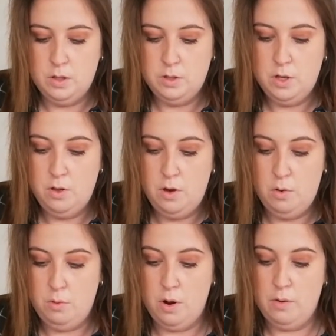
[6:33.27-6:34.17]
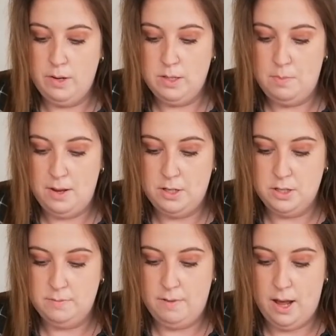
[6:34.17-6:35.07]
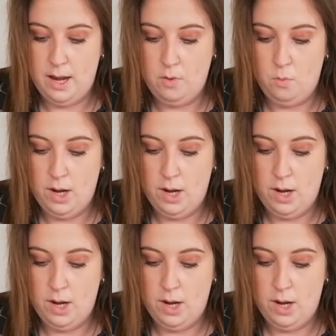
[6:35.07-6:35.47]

So they're all going to be just fine